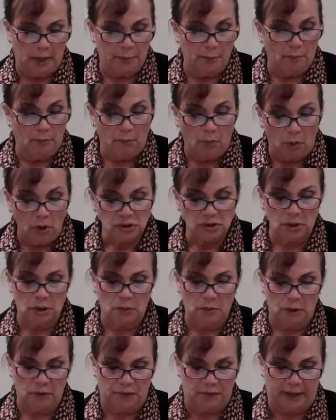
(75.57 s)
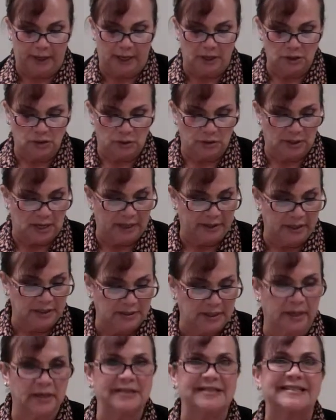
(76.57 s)
Most loan modifications are
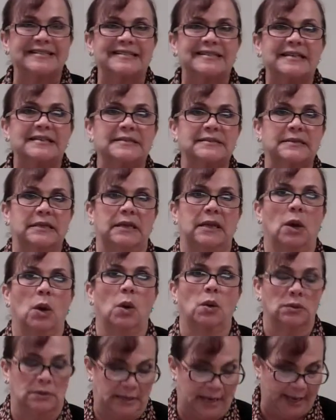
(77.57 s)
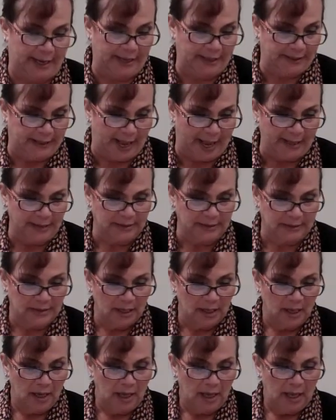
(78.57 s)
decided in 60 or 90 days.
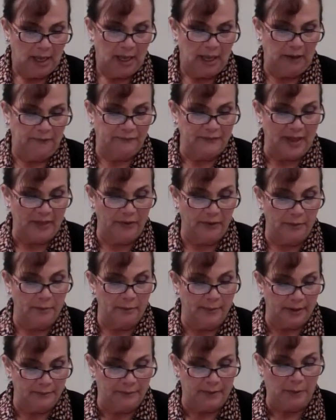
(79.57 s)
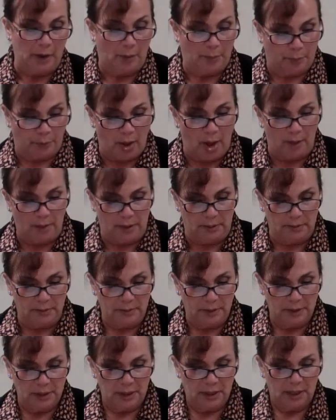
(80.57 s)
If not, there may be a problem.
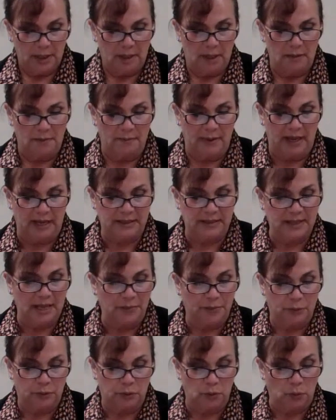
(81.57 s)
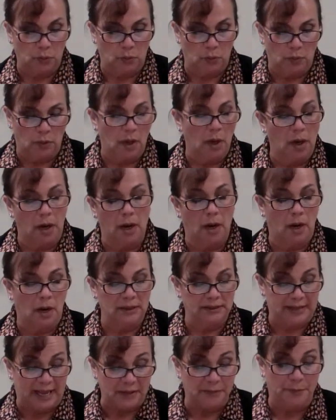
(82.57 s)
It may not to
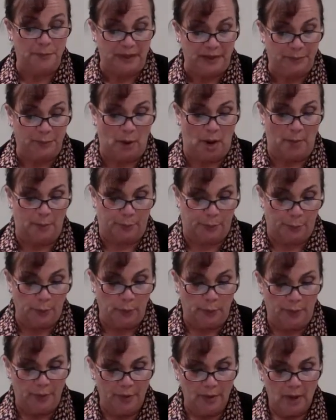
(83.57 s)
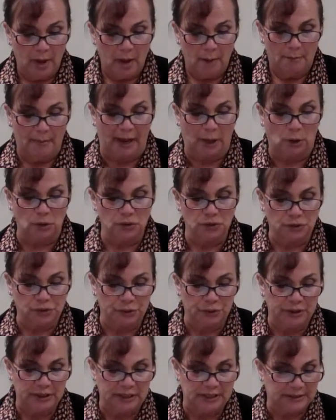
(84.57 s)
not be approved. My
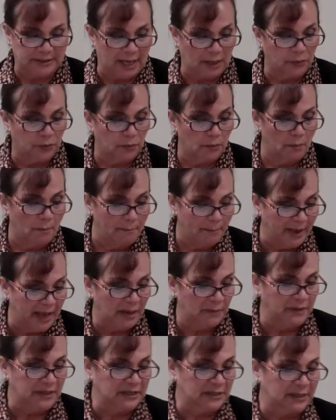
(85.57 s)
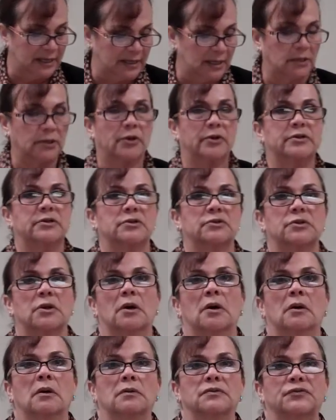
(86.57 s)
concern is that may be sent a notice
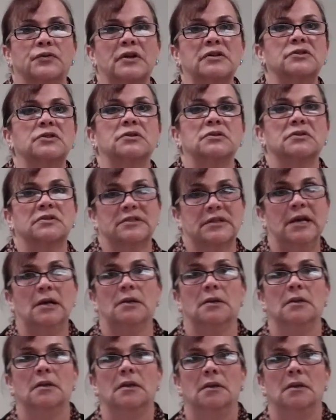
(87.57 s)
of trustee sale.